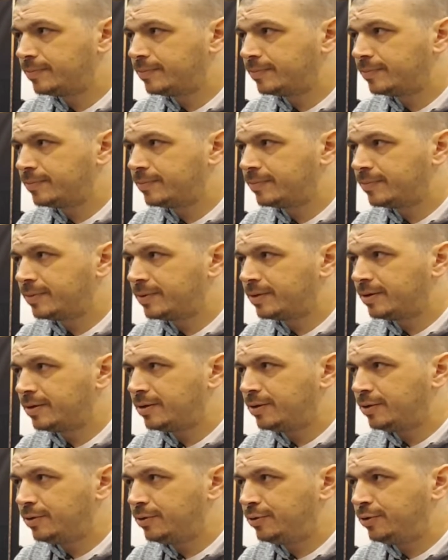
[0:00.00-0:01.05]

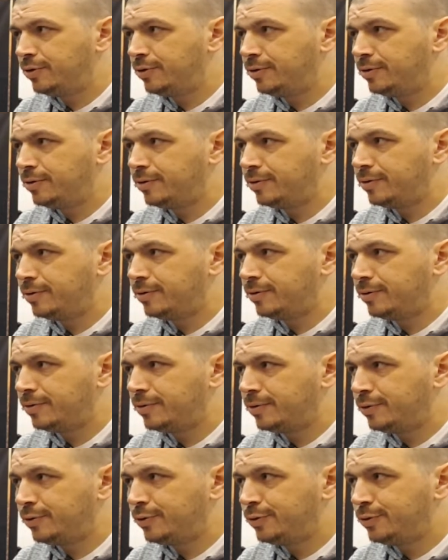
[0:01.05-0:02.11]

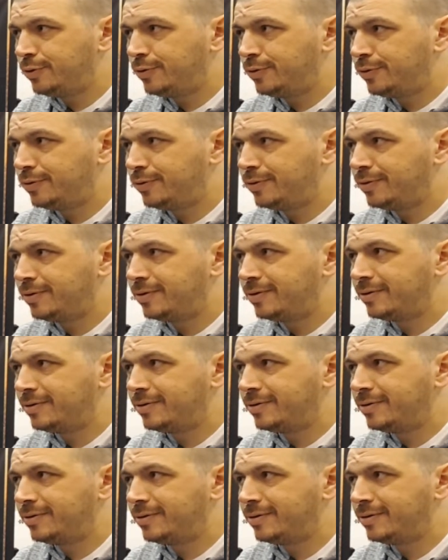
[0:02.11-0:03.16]

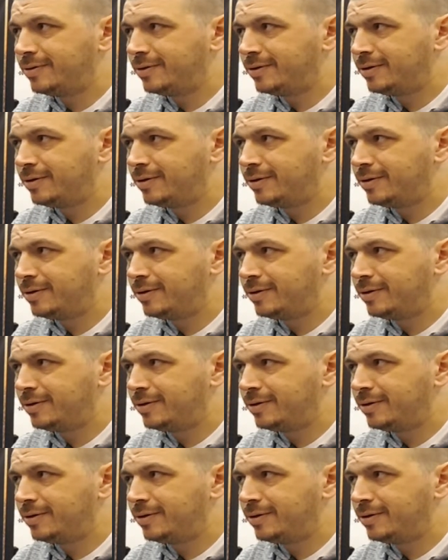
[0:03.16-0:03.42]
[no speech]